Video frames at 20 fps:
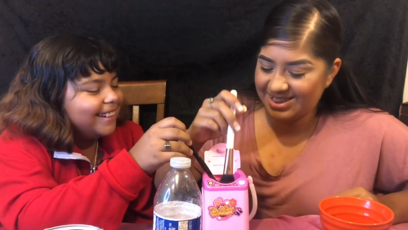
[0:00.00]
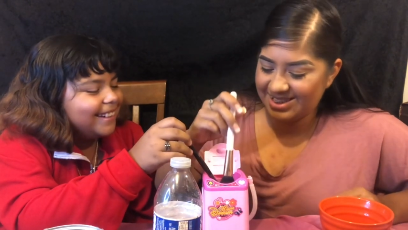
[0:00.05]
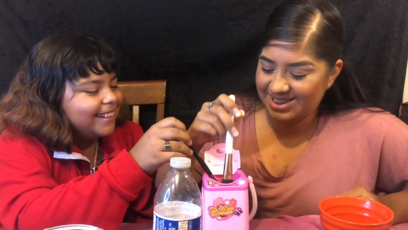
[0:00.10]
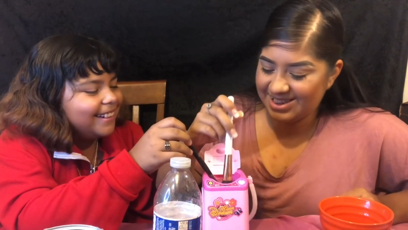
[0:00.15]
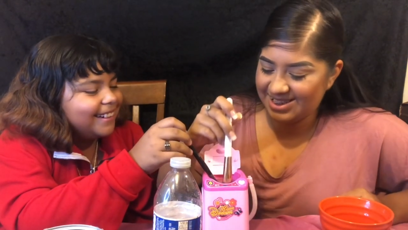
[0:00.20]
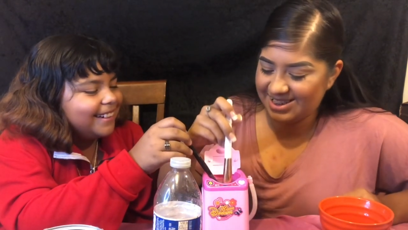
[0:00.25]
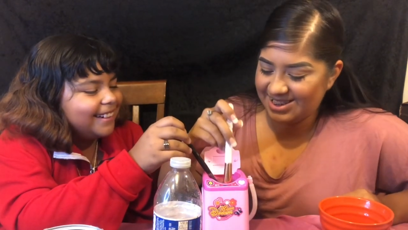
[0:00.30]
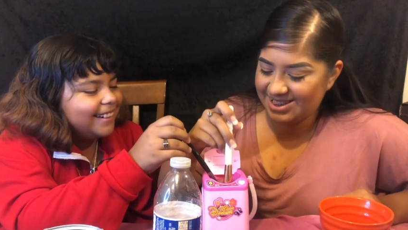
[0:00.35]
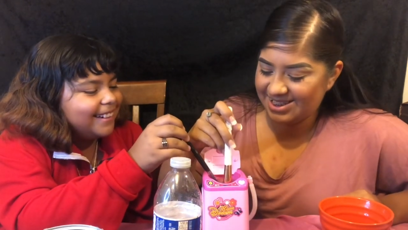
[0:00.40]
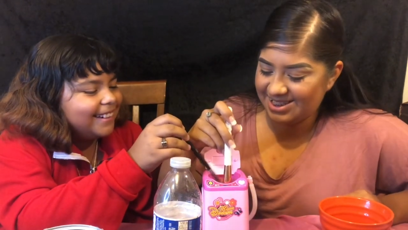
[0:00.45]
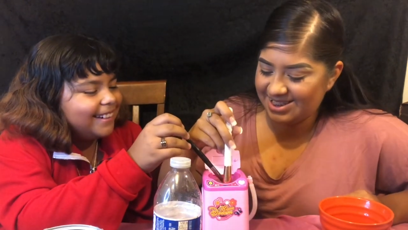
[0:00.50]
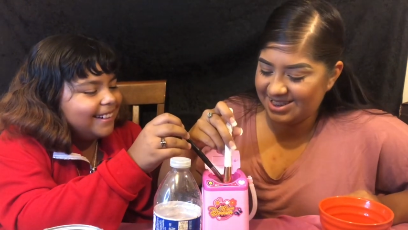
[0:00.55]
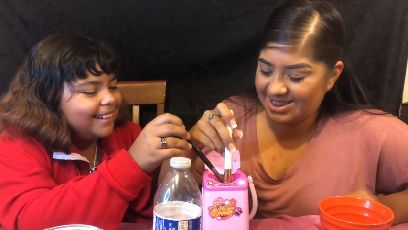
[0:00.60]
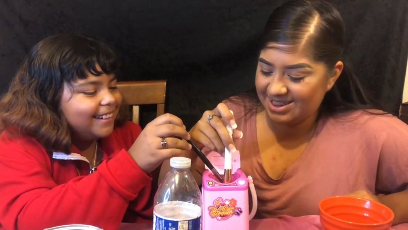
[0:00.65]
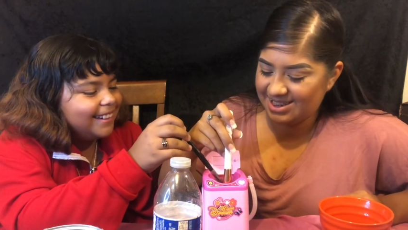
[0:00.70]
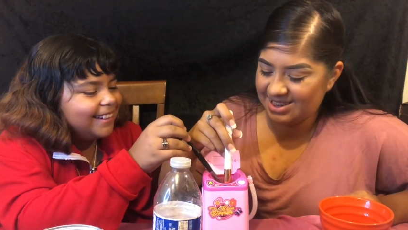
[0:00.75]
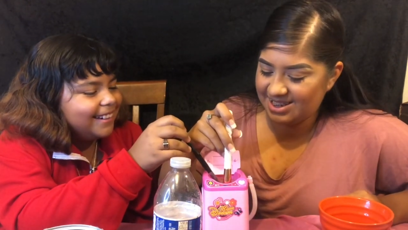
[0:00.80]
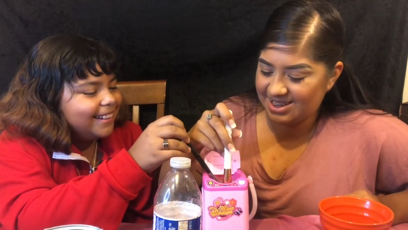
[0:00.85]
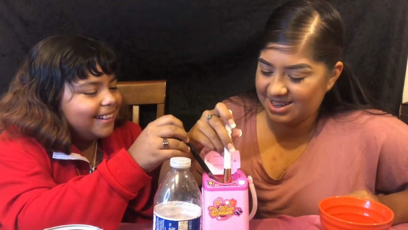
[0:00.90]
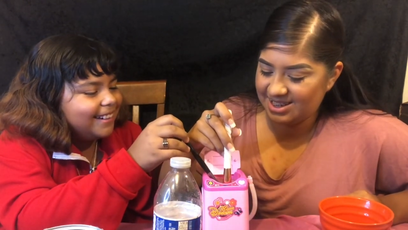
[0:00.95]

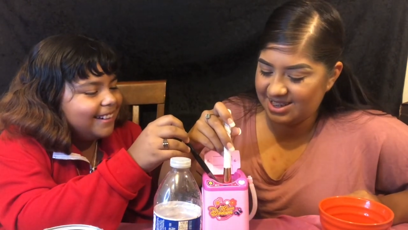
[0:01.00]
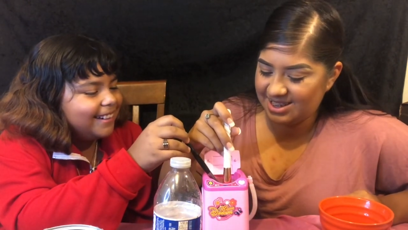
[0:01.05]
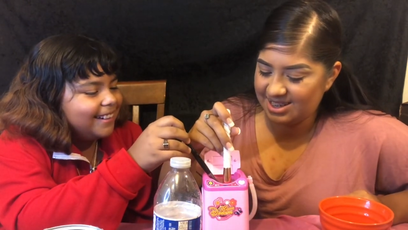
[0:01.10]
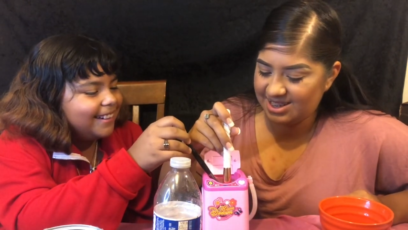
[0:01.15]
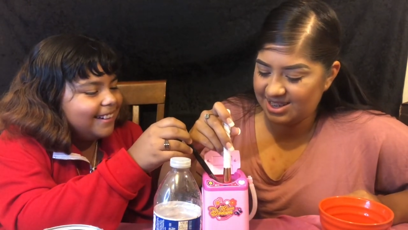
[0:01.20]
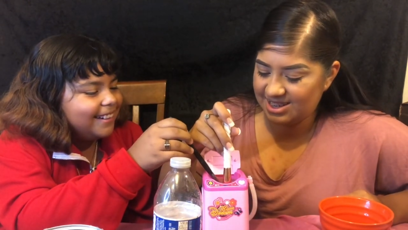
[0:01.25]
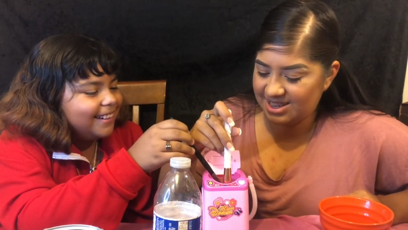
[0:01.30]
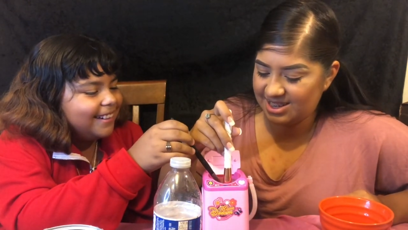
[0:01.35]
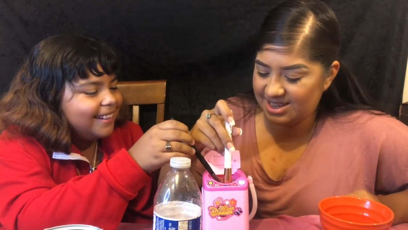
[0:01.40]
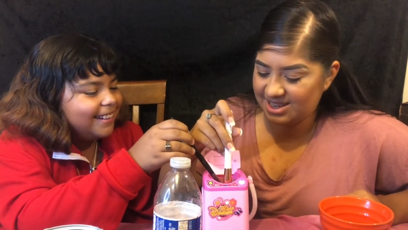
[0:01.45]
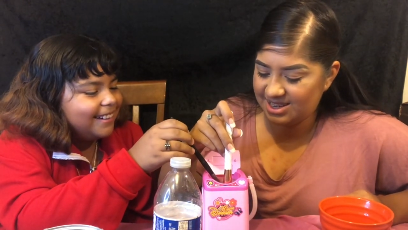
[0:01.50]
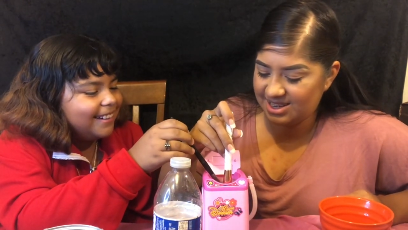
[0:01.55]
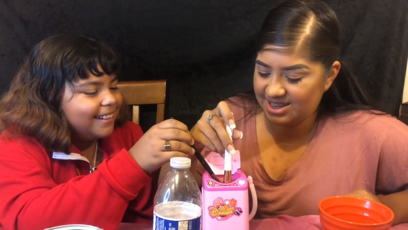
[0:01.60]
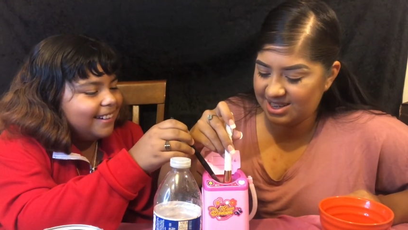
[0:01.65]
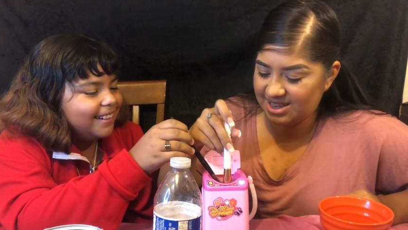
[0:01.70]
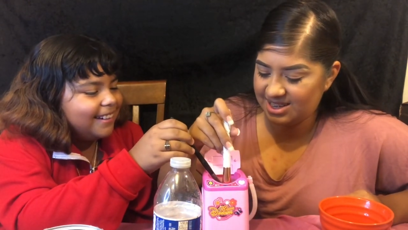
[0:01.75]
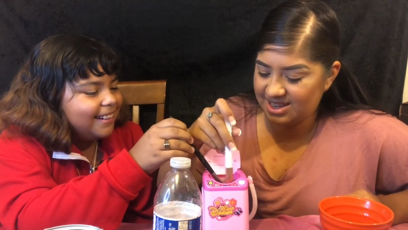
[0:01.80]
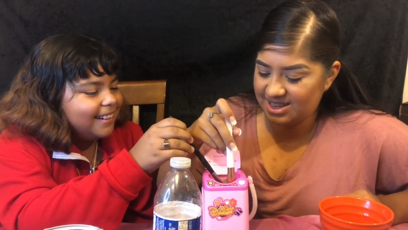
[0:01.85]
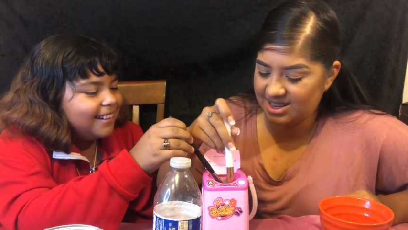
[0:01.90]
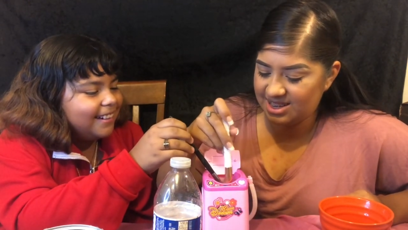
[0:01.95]

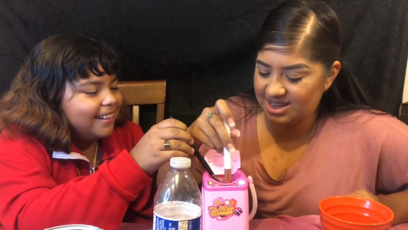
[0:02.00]
No one is speaking in this clip.